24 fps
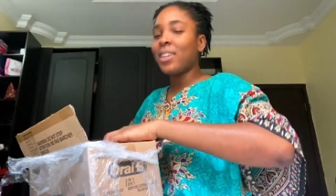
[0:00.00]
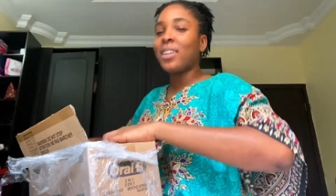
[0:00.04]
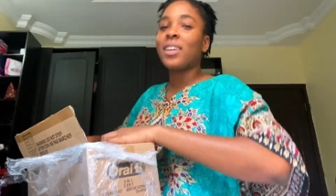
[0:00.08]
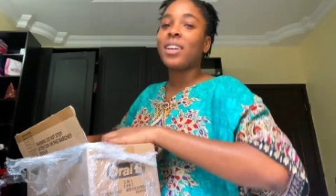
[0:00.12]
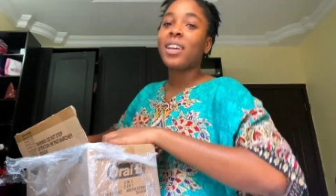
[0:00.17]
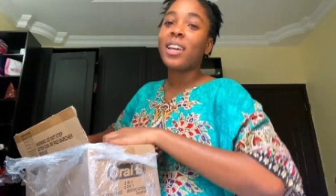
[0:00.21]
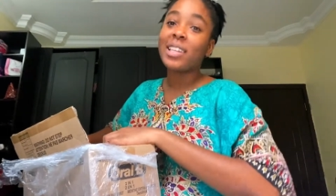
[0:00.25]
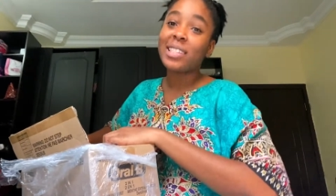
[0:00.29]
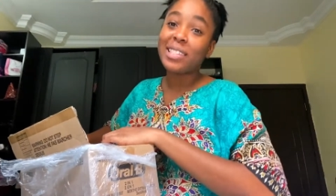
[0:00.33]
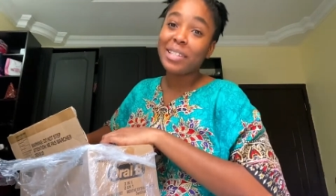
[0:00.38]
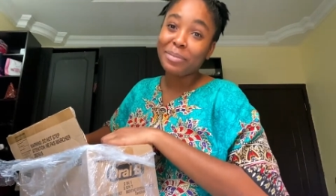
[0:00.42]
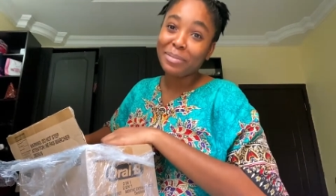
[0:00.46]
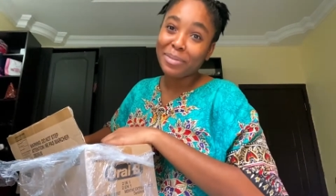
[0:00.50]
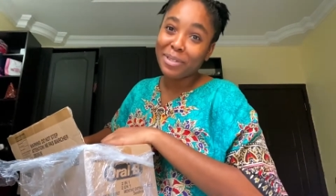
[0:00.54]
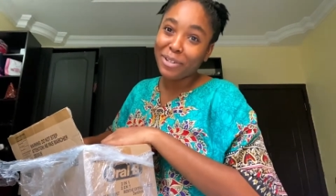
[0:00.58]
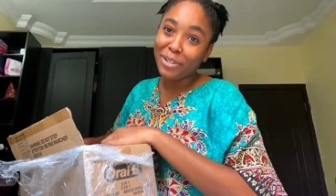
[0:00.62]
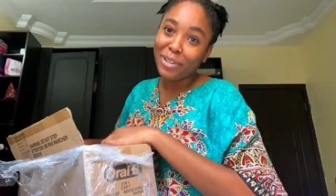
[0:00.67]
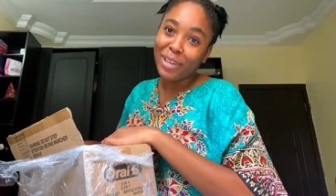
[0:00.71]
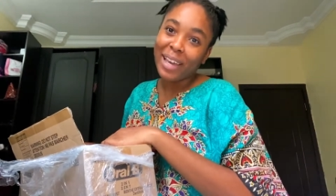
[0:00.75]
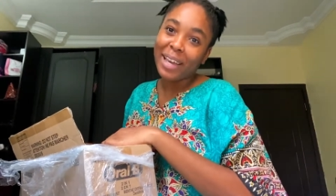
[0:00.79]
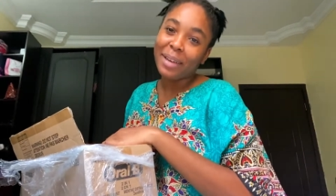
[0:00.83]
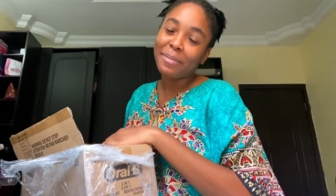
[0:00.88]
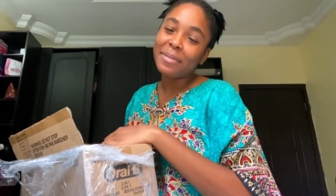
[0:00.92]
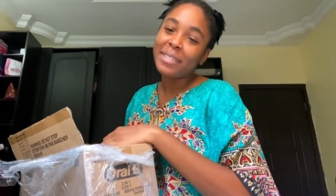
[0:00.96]
Guys, let me tell
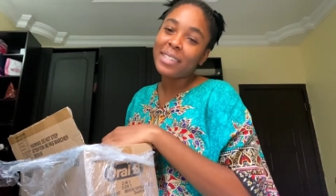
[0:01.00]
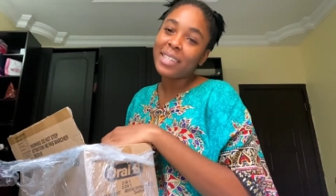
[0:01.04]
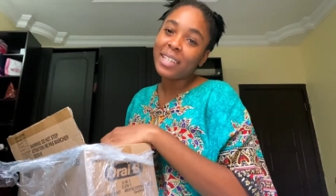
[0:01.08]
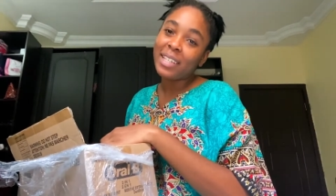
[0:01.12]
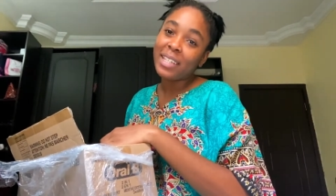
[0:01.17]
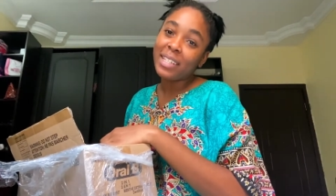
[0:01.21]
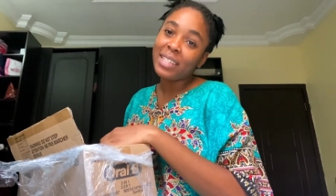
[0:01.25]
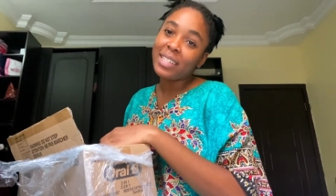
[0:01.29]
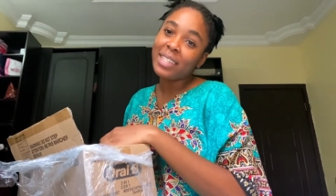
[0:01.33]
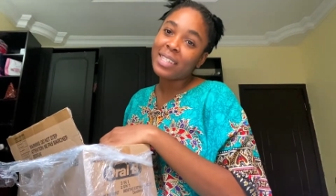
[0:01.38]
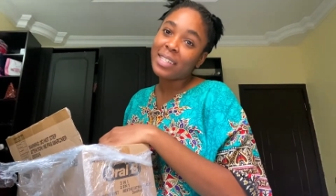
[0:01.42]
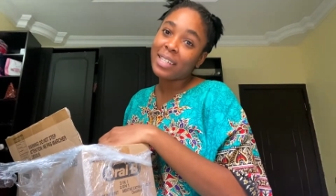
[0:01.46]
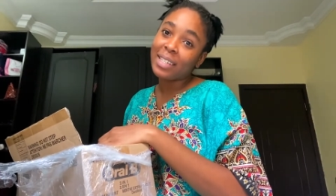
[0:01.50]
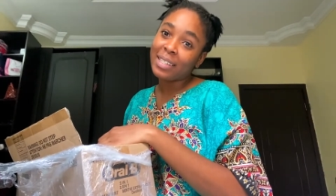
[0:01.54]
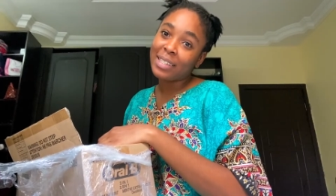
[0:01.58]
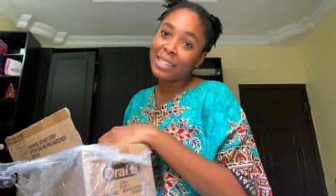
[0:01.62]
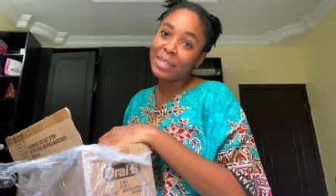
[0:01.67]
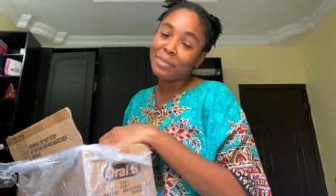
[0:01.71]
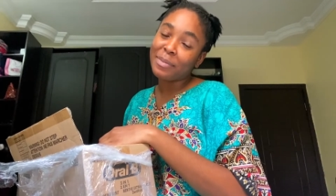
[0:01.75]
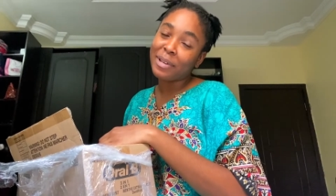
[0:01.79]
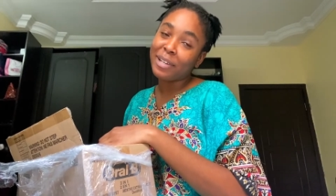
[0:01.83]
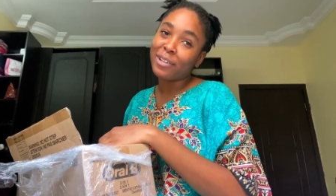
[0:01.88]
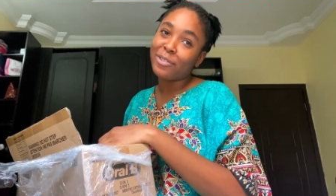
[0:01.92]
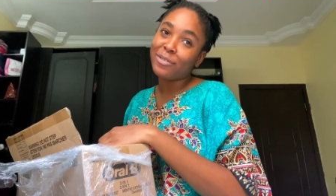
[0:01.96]
you, I mistakenly sent
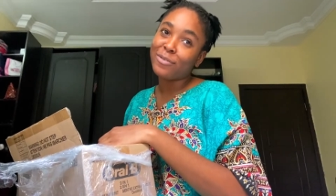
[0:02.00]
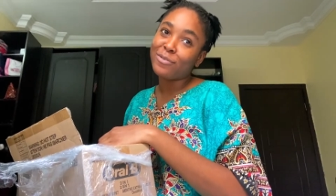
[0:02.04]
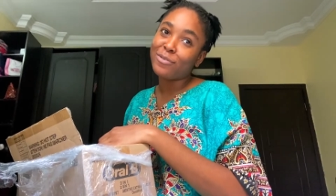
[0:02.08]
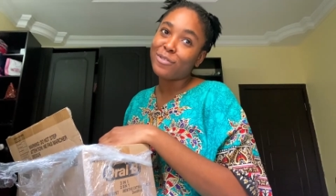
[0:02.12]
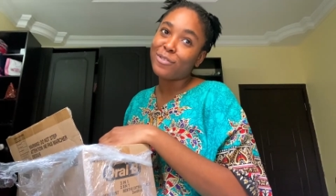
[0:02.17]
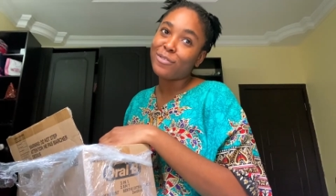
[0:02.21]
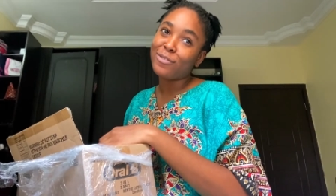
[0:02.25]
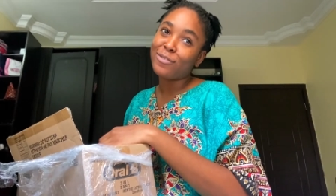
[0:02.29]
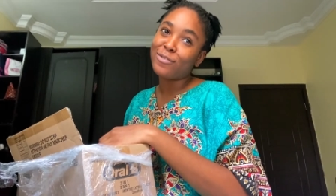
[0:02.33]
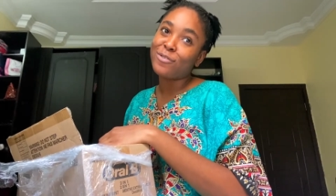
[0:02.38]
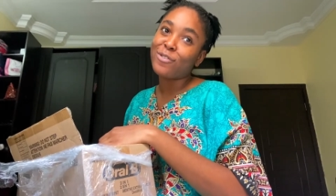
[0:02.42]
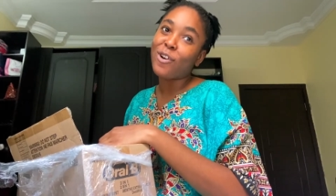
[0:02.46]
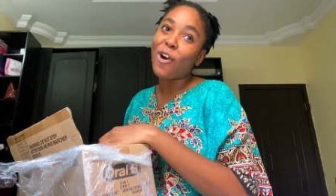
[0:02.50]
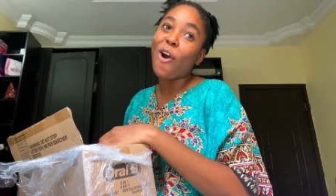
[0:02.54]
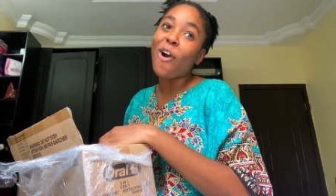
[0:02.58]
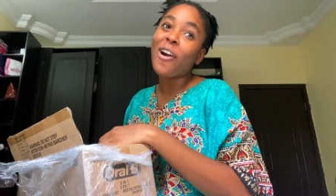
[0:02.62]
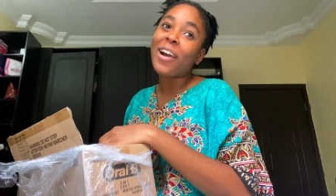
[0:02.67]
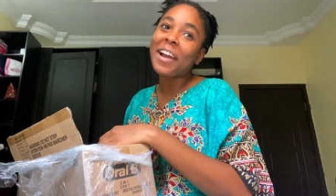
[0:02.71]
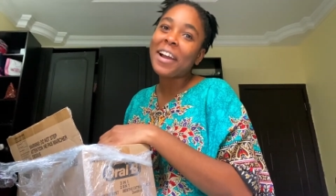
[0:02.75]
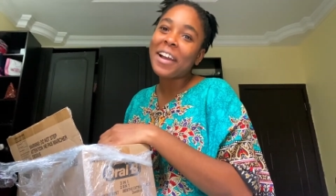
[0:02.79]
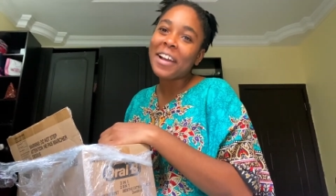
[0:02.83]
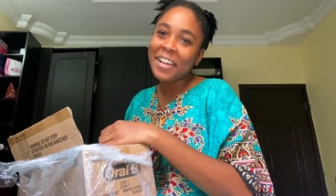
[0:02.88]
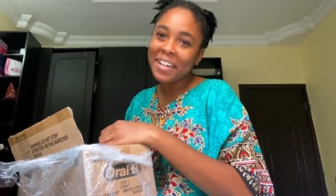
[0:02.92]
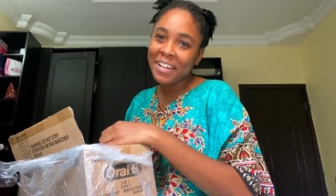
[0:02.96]
my
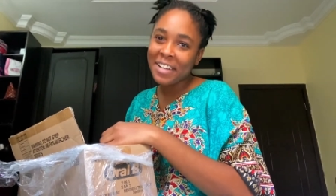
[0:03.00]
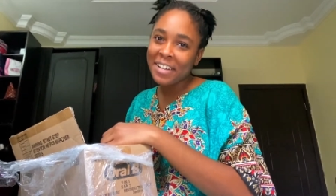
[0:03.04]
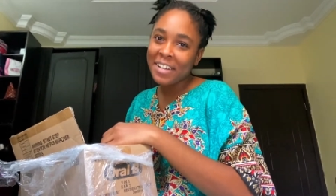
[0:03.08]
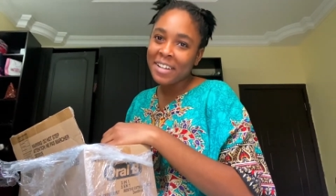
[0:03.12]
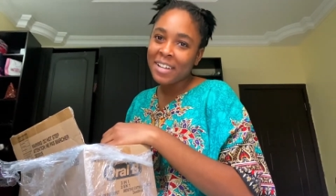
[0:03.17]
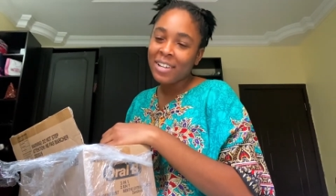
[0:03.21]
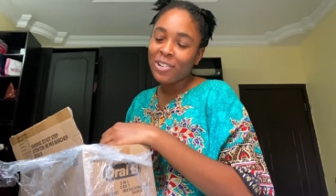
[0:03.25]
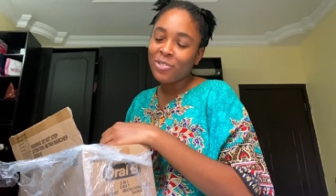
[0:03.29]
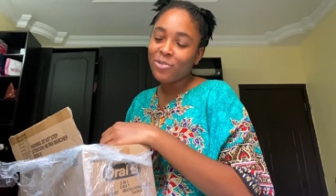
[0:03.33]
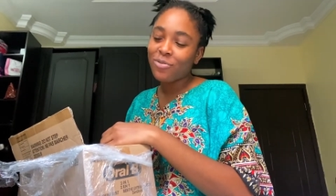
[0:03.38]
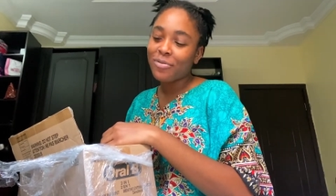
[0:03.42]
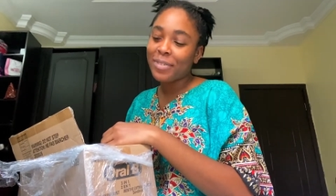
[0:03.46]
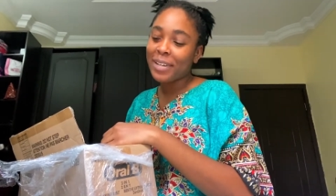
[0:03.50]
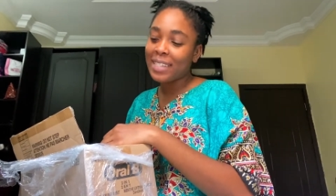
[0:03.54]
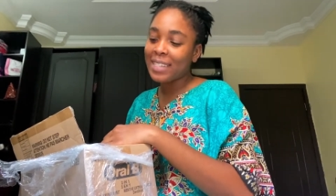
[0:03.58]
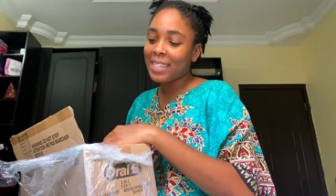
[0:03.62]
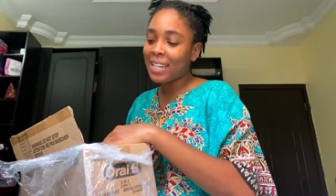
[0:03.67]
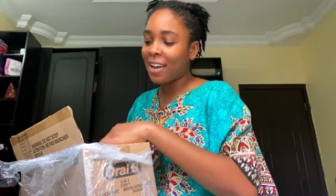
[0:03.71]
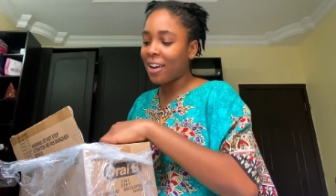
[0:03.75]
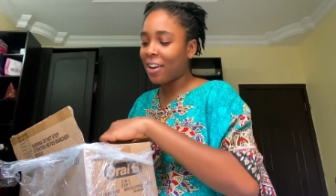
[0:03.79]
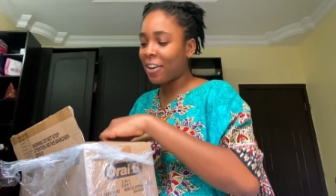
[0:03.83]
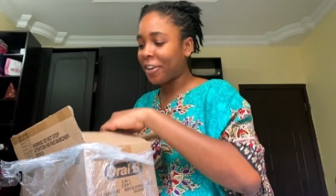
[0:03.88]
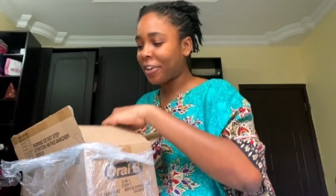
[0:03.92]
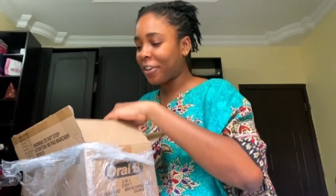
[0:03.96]
wrong rate
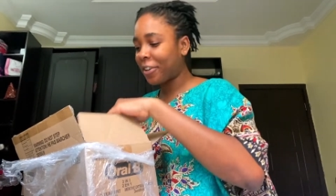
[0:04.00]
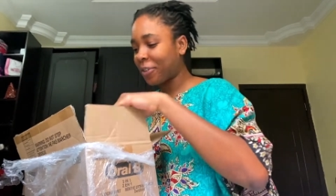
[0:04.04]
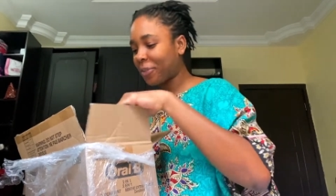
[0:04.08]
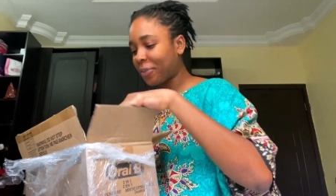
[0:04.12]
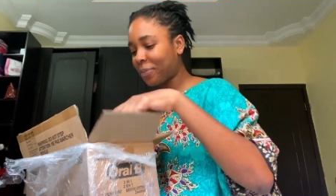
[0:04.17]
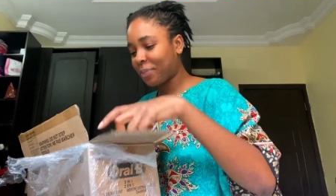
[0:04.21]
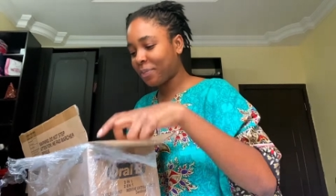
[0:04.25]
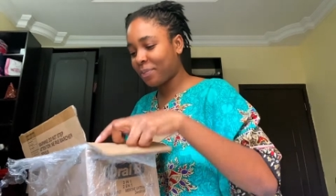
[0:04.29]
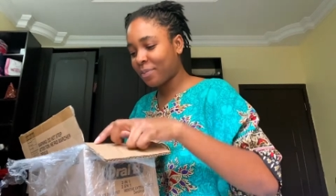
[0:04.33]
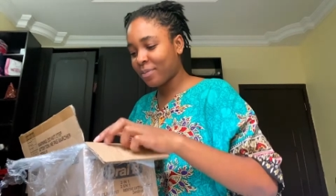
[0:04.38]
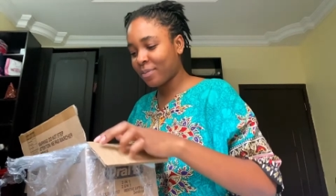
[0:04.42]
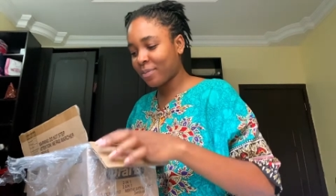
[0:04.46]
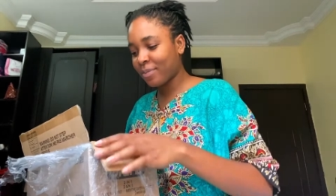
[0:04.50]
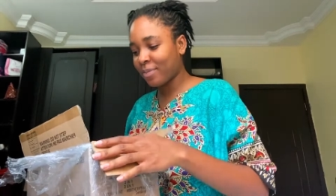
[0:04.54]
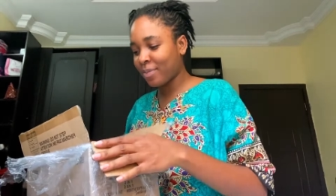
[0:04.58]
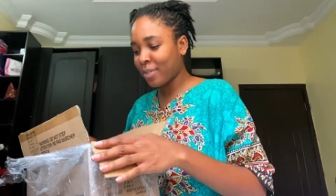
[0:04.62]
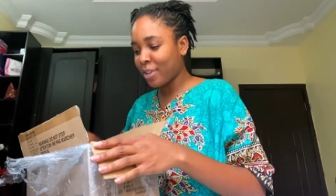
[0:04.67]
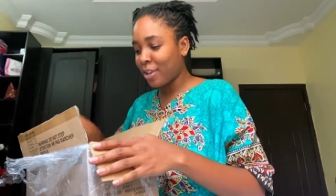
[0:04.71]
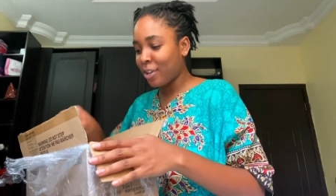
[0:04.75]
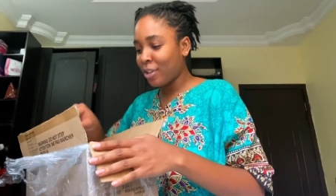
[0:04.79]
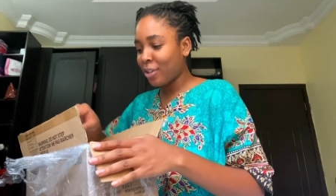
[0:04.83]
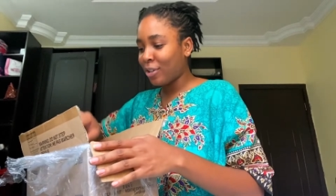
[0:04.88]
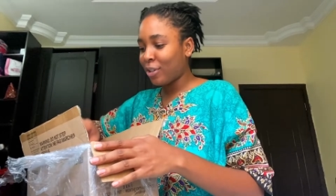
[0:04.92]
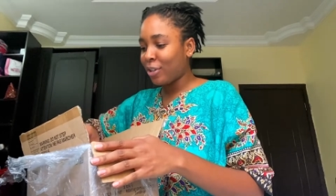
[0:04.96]
card
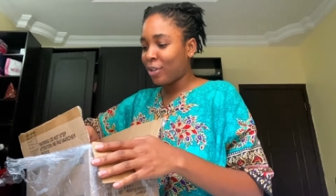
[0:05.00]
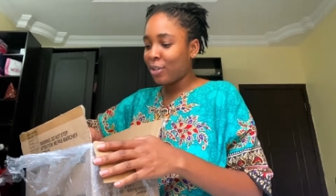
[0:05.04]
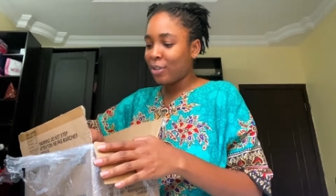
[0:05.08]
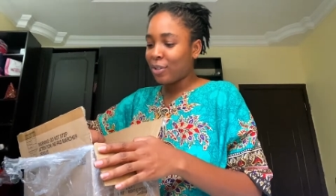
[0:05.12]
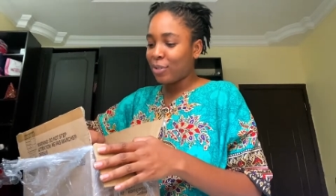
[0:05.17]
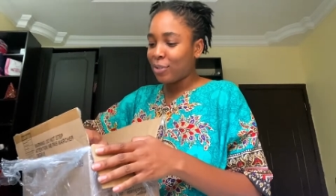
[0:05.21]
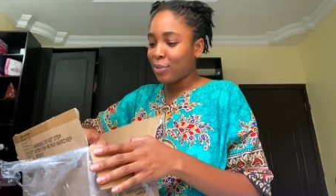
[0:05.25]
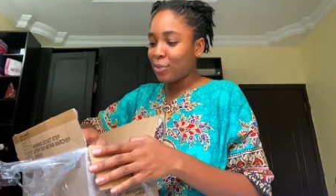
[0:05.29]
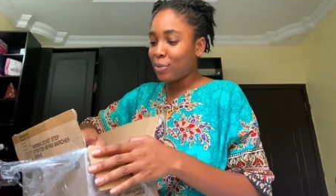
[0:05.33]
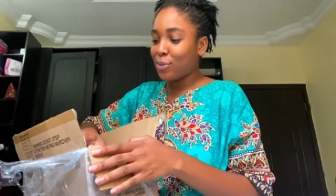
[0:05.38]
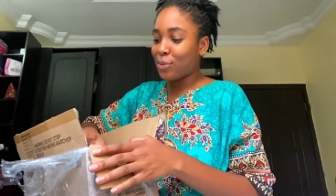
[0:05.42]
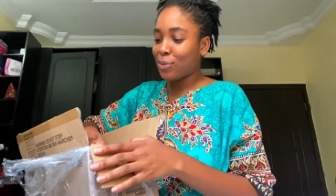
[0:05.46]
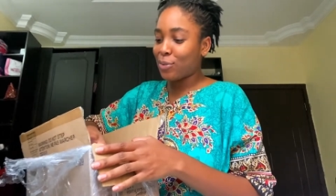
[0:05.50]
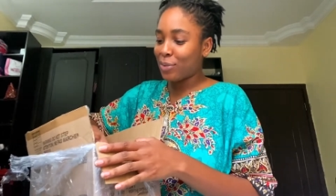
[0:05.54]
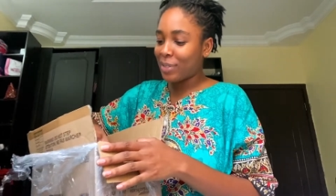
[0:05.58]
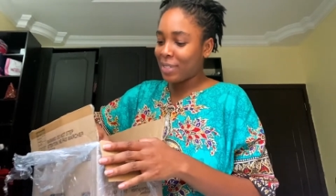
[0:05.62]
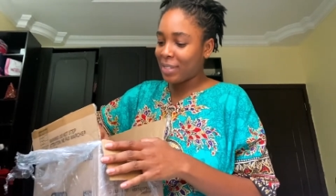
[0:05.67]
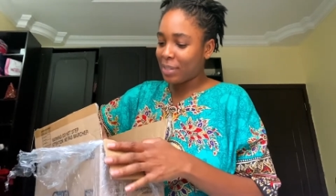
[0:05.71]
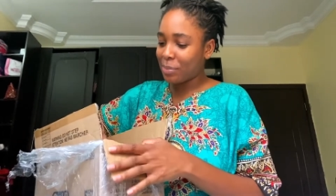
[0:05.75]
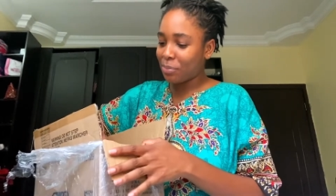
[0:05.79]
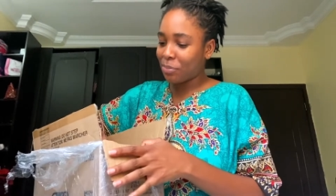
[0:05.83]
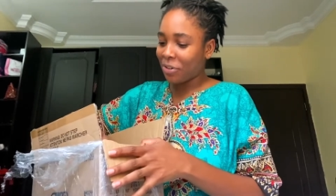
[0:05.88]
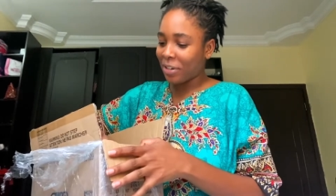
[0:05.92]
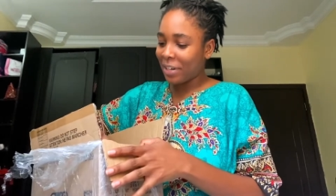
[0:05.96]
to
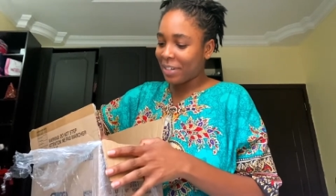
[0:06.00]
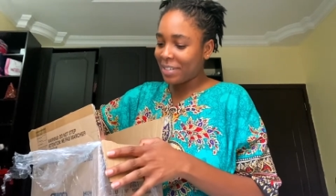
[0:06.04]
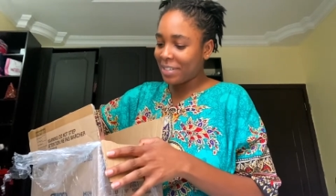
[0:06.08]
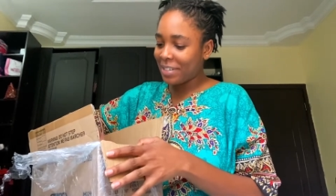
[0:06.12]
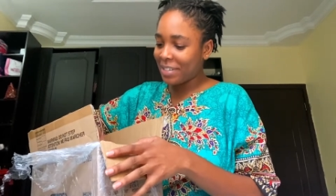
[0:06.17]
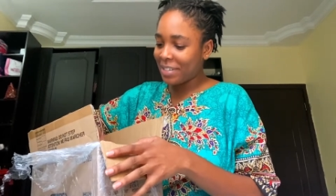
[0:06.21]
this brand,